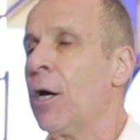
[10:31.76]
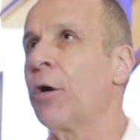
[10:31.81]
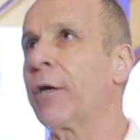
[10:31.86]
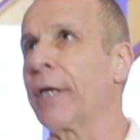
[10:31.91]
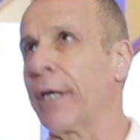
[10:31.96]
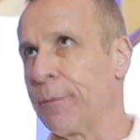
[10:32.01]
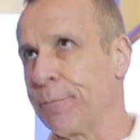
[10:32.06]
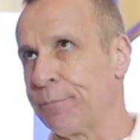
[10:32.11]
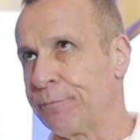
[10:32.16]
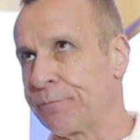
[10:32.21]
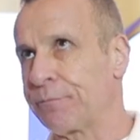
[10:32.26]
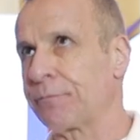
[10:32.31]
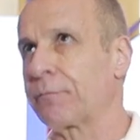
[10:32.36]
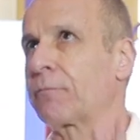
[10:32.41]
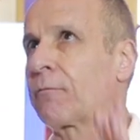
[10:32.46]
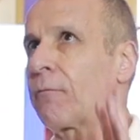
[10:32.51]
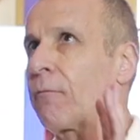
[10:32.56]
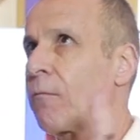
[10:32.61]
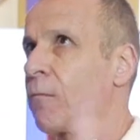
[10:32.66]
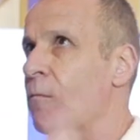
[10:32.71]
Okay,
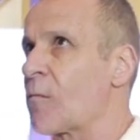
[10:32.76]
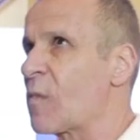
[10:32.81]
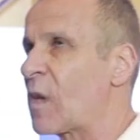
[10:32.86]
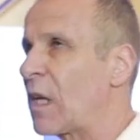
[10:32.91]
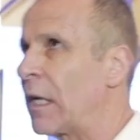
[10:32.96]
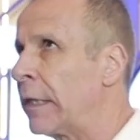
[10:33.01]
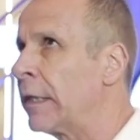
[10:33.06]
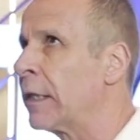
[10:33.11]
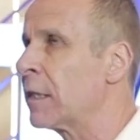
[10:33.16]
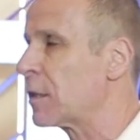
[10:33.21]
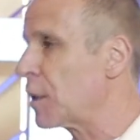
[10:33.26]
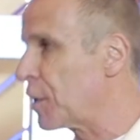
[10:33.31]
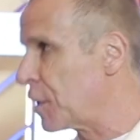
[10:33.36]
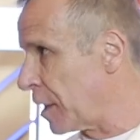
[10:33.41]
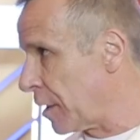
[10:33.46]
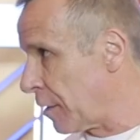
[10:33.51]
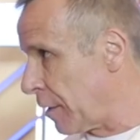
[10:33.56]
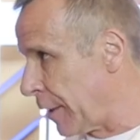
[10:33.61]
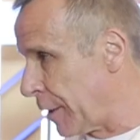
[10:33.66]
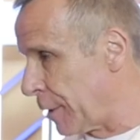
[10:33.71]
here's the
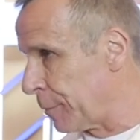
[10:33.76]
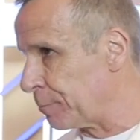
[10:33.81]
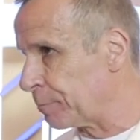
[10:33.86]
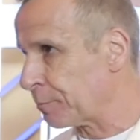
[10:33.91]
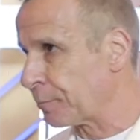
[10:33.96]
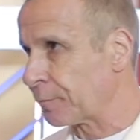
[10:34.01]
thing there.